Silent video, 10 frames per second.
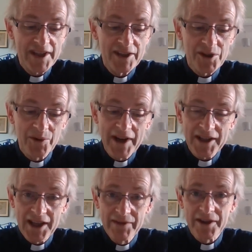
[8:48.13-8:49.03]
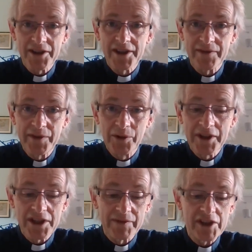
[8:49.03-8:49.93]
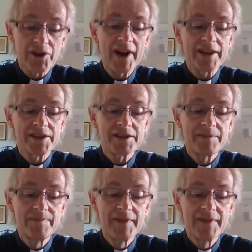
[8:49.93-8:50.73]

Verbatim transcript: He has already given us the fullness of His grace.